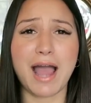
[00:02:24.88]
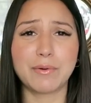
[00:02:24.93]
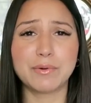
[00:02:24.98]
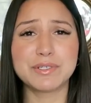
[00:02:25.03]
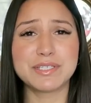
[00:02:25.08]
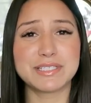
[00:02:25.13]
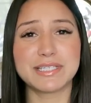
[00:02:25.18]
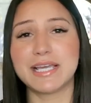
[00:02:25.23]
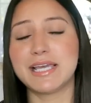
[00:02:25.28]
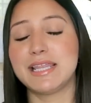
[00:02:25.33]
I
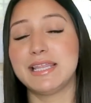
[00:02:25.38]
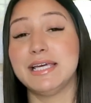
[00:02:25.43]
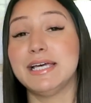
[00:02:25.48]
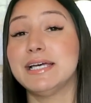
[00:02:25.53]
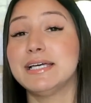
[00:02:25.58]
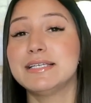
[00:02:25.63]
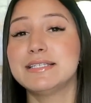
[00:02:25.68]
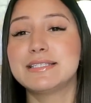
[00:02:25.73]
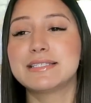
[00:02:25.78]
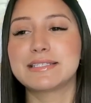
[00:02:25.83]
will say
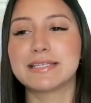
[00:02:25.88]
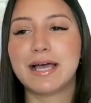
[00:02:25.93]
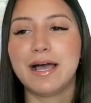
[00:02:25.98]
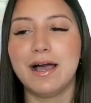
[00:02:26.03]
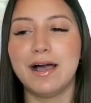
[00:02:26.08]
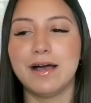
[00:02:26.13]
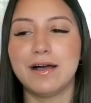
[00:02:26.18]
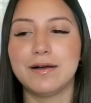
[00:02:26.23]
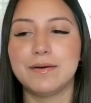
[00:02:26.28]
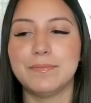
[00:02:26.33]
this,
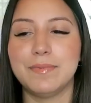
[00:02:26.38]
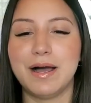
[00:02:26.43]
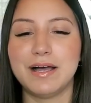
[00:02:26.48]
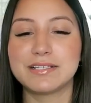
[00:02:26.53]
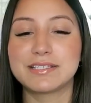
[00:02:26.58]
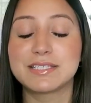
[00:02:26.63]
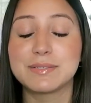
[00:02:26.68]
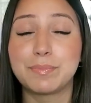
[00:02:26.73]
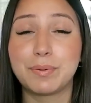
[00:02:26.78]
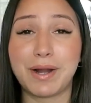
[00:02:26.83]
um,
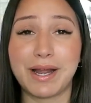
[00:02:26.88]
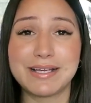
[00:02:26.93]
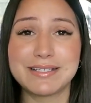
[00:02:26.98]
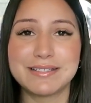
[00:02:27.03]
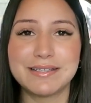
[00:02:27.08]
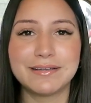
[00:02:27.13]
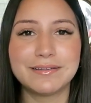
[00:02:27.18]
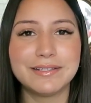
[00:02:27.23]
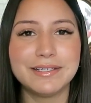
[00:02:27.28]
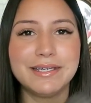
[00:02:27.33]

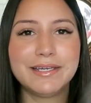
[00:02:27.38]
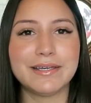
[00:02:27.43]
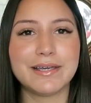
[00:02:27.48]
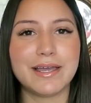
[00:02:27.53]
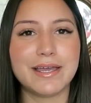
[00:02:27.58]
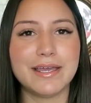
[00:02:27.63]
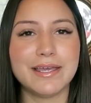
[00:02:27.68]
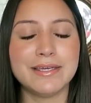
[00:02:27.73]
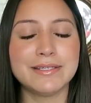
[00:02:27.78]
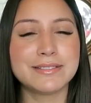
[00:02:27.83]

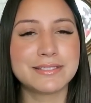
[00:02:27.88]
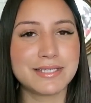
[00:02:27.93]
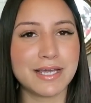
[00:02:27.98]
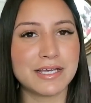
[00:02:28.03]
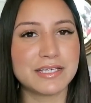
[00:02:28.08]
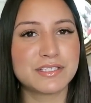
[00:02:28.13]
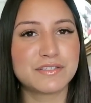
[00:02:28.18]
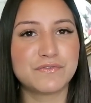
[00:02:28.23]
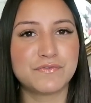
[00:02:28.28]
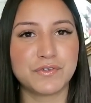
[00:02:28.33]
surprisingly, it
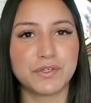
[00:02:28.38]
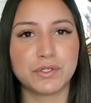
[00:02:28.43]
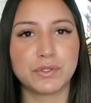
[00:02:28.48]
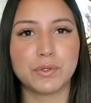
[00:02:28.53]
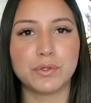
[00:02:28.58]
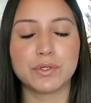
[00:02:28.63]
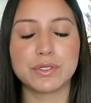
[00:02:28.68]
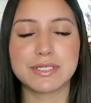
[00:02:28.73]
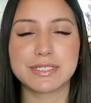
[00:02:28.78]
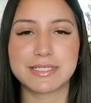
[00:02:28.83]
does
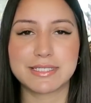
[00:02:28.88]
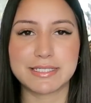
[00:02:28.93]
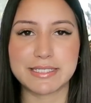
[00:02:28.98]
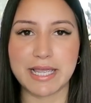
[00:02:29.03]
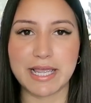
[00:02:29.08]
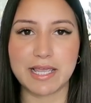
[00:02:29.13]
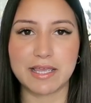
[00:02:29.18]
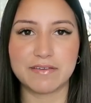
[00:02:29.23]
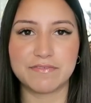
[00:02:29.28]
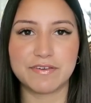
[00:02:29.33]
feel
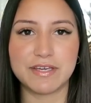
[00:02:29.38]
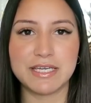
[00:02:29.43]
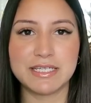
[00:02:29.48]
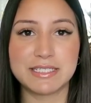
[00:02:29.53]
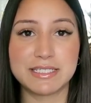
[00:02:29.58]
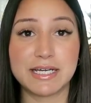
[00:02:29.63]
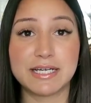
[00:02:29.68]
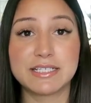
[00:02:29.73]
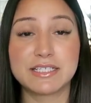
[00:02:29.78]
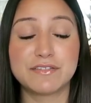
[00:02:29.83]
safe.
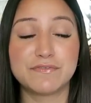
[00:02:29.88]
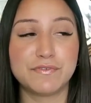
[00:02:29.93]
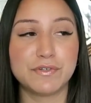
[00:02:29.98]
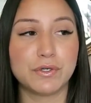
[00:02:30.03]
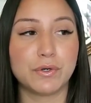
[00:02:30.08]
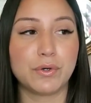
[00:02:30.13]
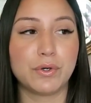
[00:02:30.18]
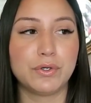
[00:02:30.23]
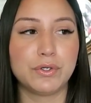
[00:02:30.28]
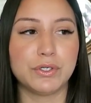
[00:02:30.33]
It does
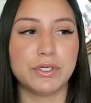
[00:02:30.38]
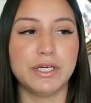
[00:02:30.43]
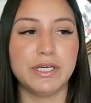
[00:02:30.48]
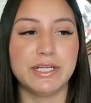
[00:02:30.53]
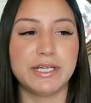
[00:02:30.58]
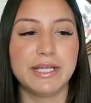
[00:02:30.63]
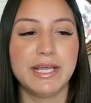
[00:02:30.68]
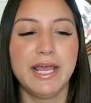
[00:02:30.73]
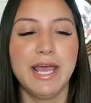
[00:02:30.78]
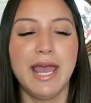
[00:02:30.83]
feel
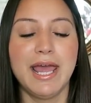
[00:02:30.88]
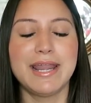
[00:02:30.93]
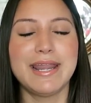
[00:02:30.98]
good.